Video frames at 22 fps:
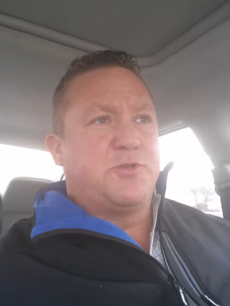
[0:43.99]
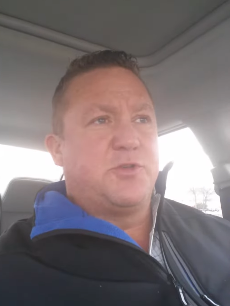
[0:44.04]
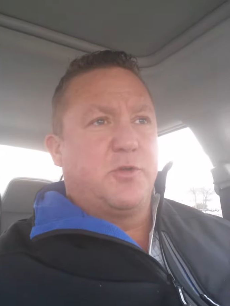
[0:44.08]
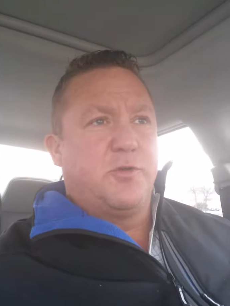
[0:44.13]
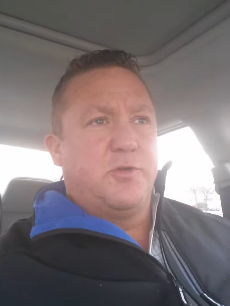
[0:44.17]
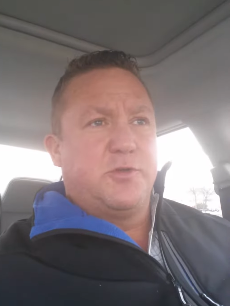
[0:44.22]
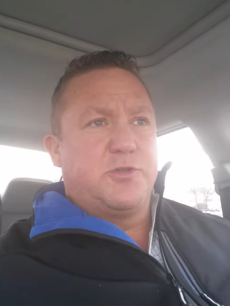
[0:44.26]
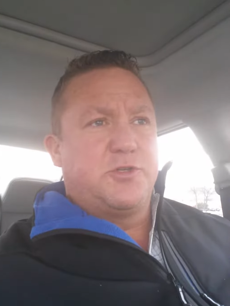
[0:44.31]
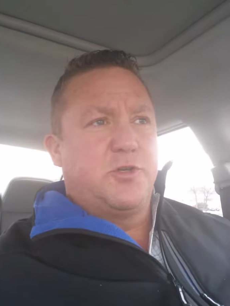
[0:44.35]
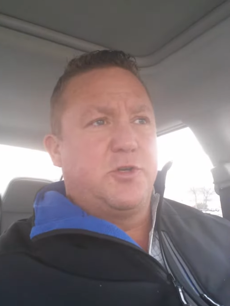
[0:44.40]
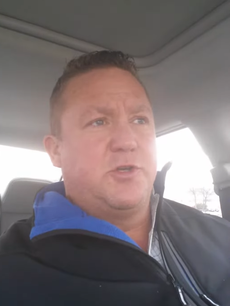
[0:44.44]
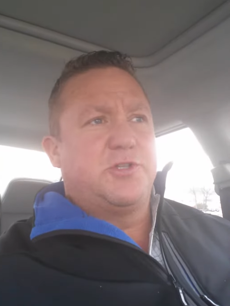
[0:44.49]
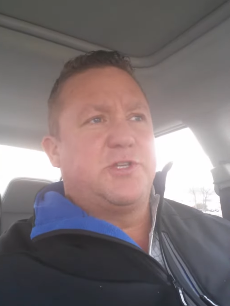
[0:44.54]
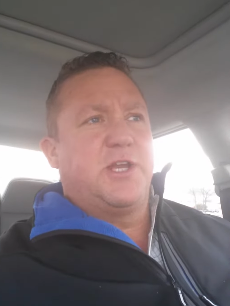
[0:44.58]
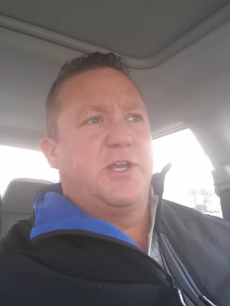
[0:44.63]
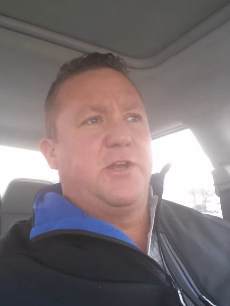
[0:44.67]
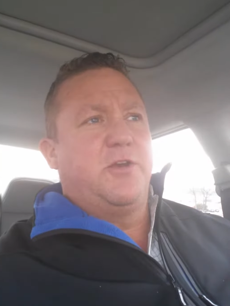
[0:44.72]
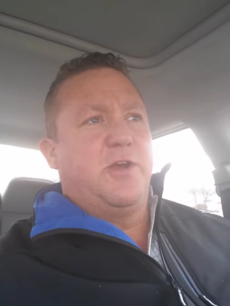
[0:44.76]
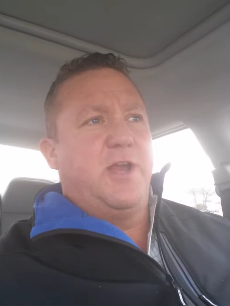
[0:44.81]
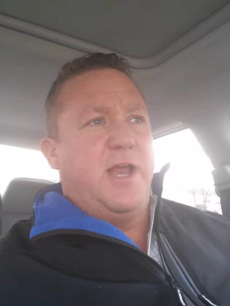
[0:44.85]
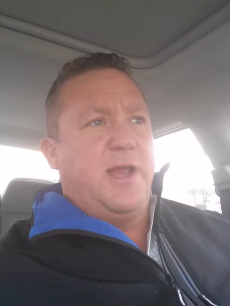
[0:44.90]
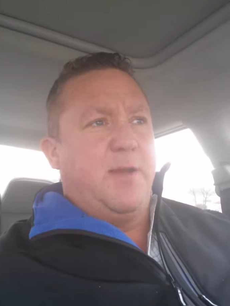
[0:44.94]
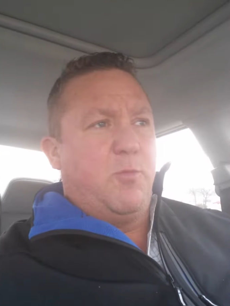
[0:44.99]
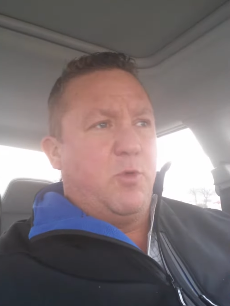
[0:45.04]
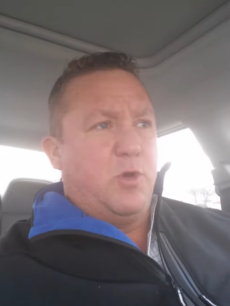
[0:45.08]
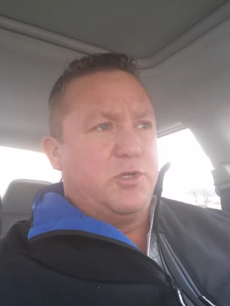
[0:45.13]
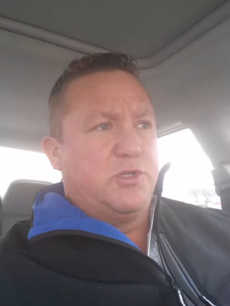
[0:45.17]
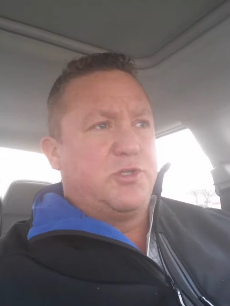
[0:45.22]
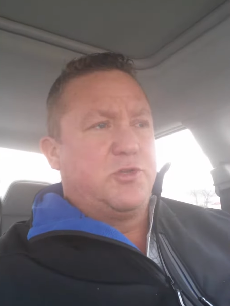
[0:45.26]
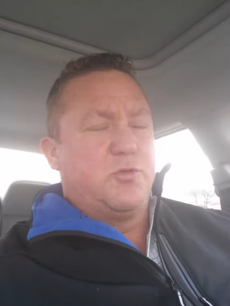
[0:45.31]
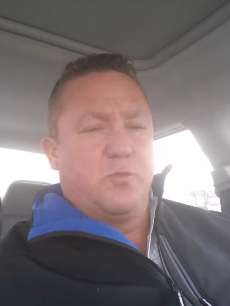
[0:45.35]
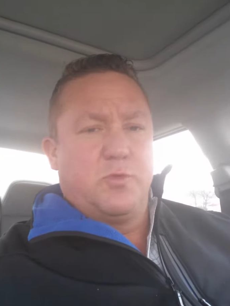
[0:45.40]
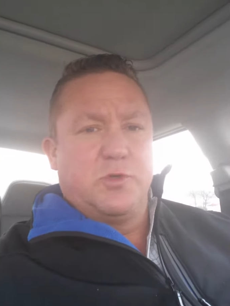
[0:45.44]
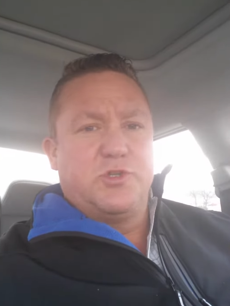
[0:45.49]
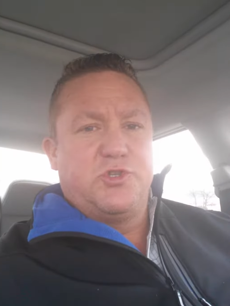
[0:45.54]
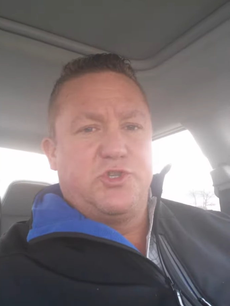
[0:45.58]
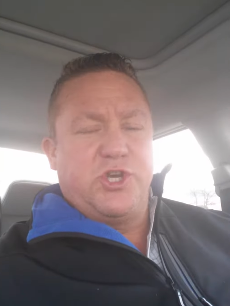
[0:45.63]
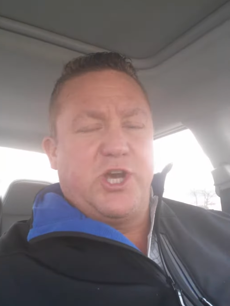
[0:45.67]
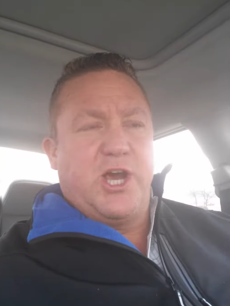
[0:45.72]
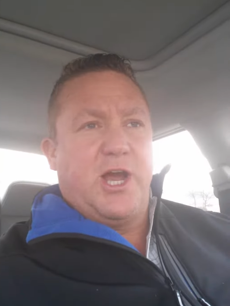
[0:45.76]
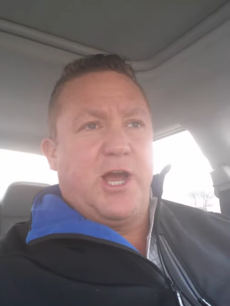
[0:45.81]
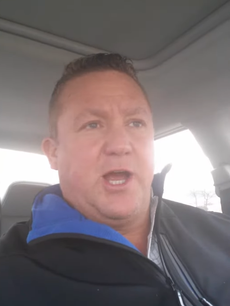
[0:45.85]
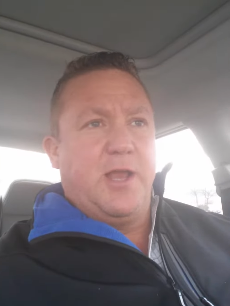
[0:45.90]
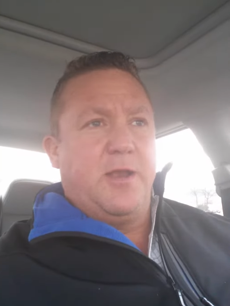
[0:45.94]
So you said your name was
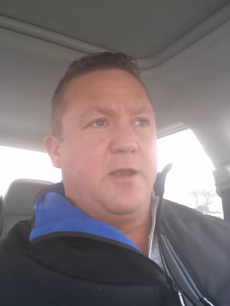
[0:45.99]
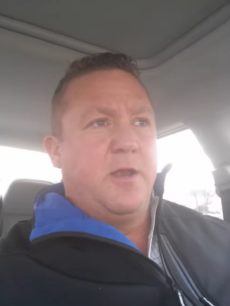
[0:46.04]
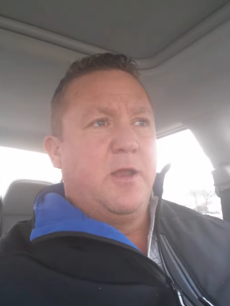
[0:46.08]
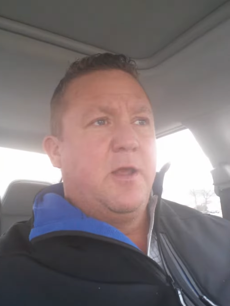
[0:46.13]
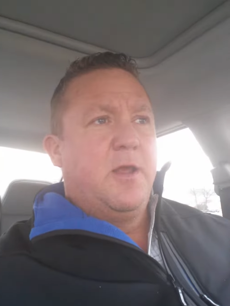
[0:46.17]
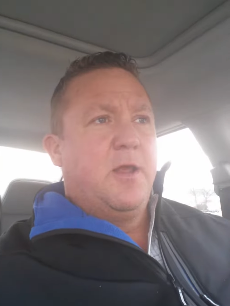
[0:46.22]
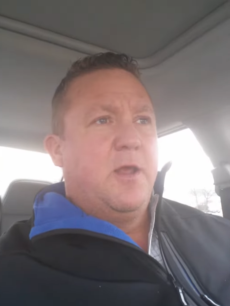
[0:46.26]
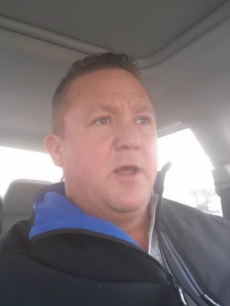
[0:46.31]
John.